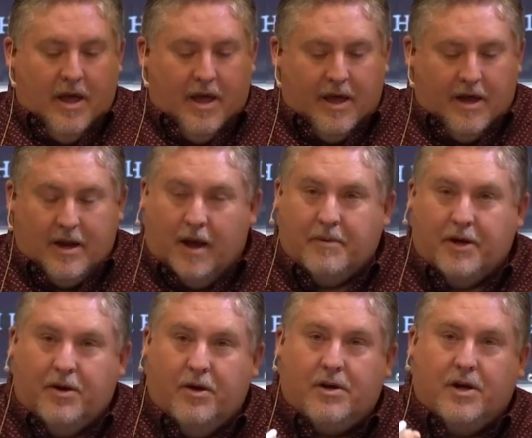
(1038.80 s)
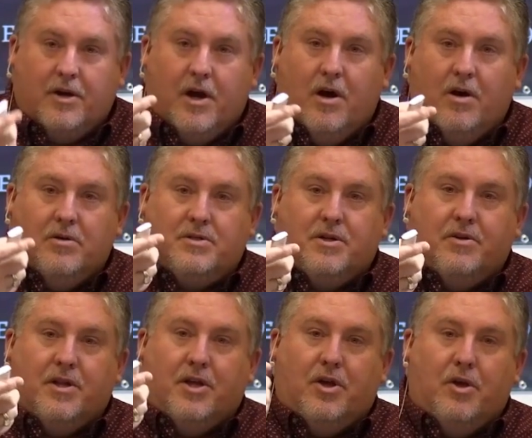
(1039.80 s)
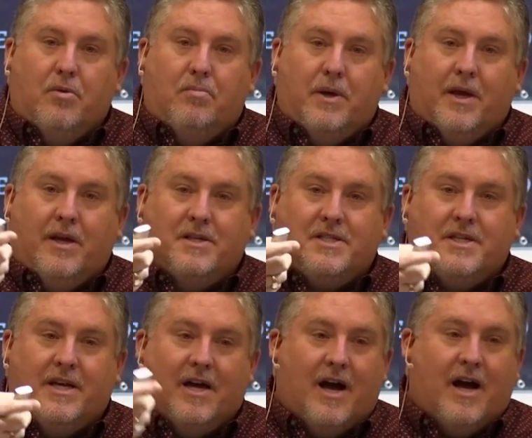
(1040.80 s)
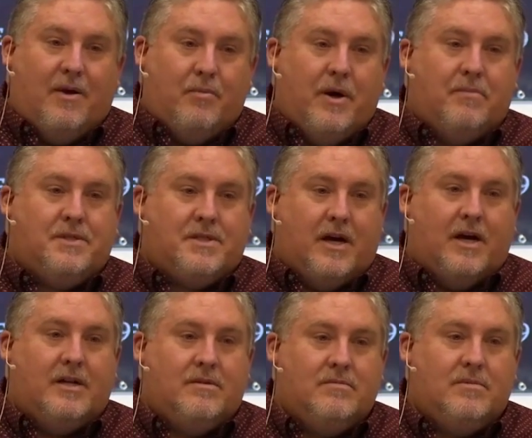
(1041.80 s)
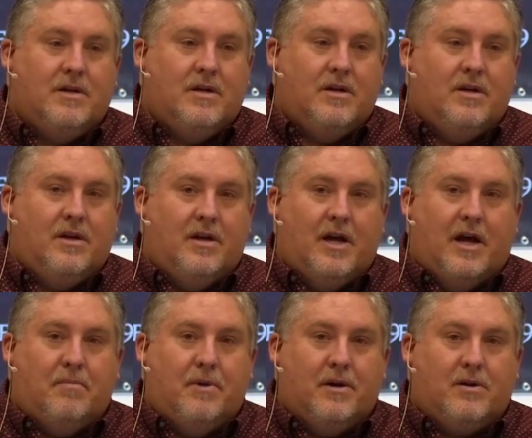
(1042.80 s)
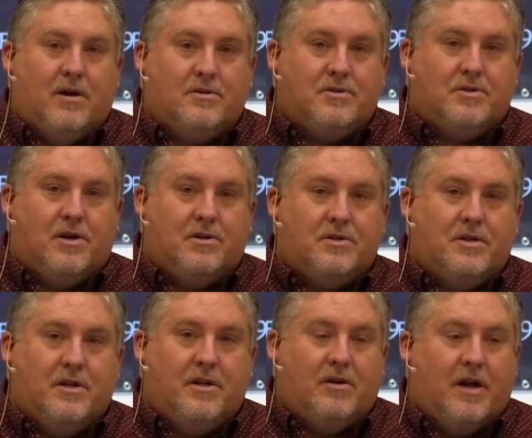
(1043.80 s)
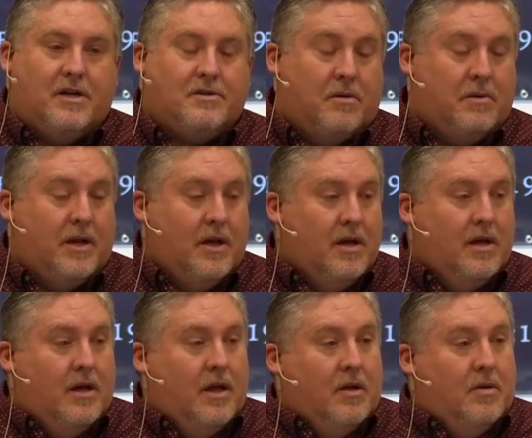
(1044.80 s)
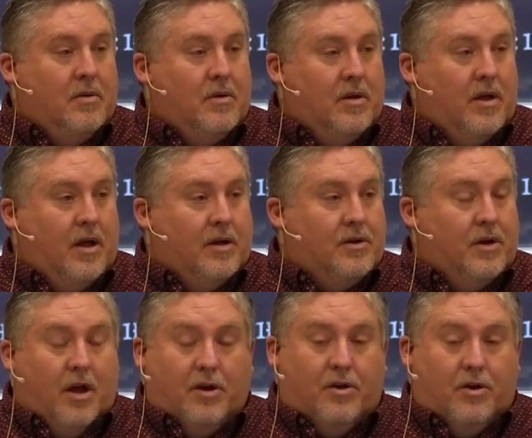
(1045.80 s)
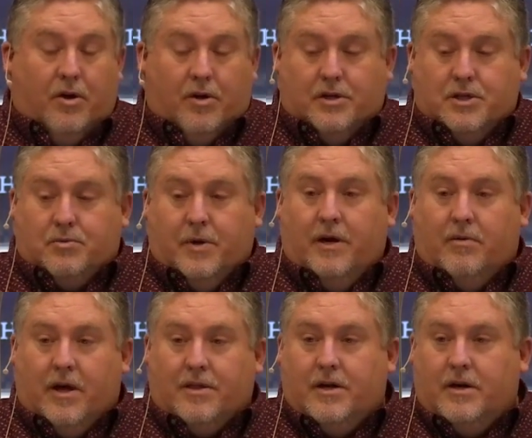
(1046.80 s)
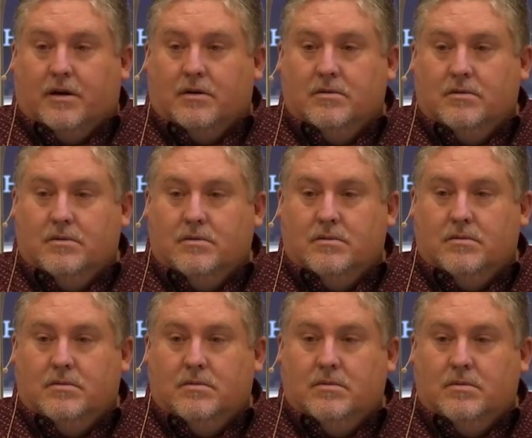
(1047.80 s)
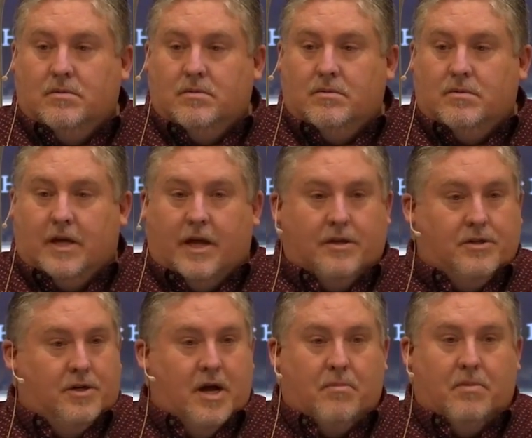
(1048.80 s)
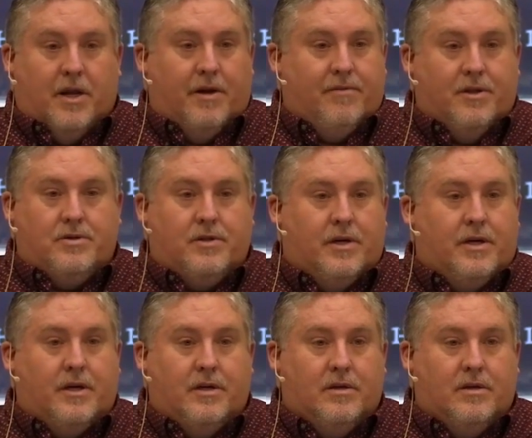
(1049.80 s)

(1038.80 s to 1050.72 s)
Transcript: And I mean, you can go to the UPCI website, United Pentecostal Church International, I mean, and, and you can just read right there. They do not believe in the Trinity.